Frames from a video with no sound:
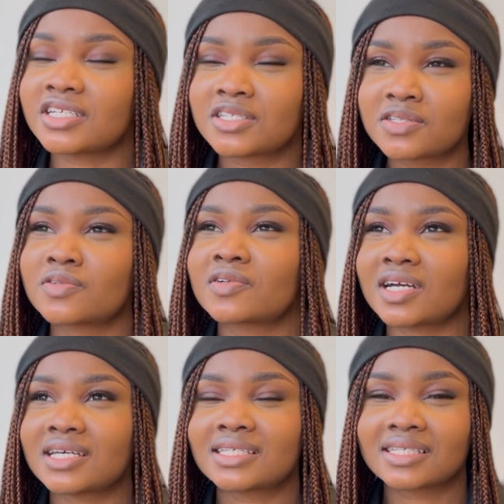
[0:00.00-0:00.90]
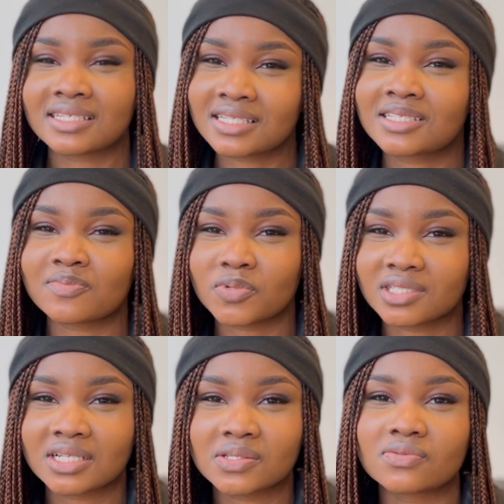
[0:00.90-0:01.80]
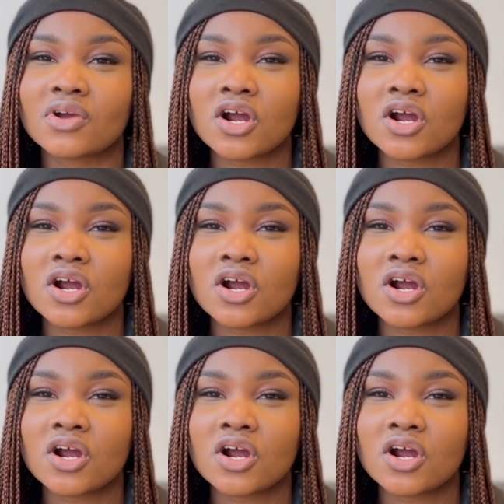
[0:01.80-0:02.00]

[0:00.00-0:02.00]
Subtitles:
So guys, it is important to